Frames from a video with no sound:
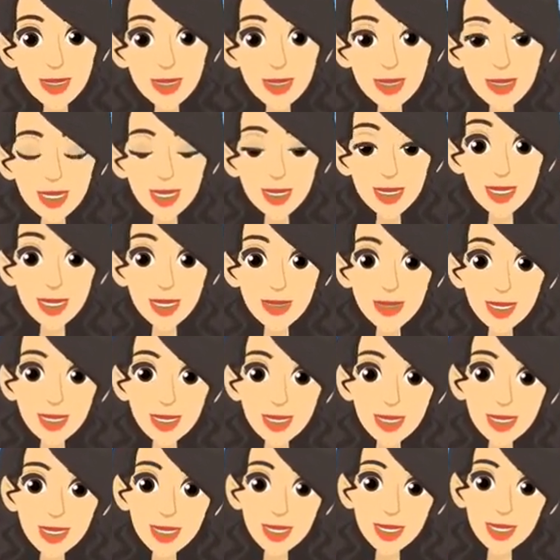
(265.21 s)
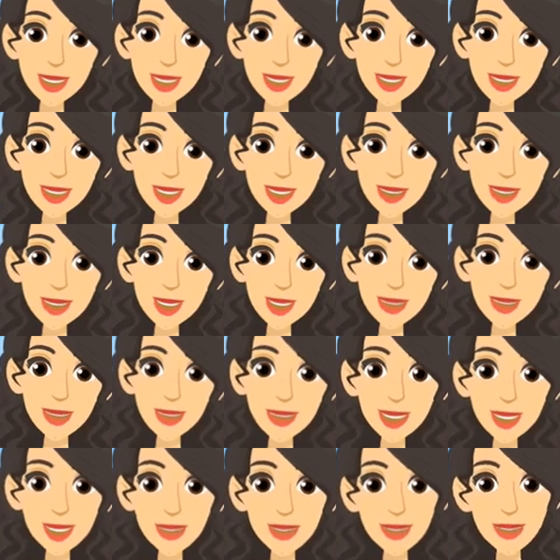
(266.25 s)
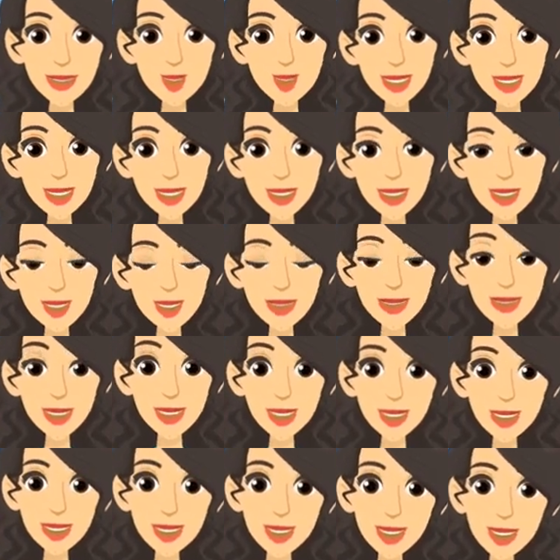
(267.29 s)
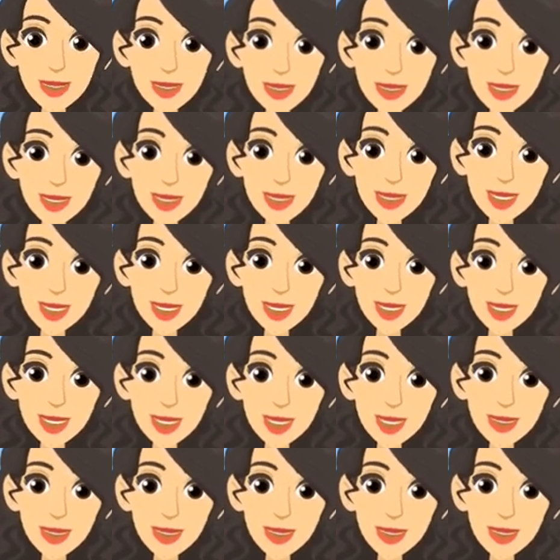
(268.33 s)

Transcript: to guide you through the legal aspects of a property transaction.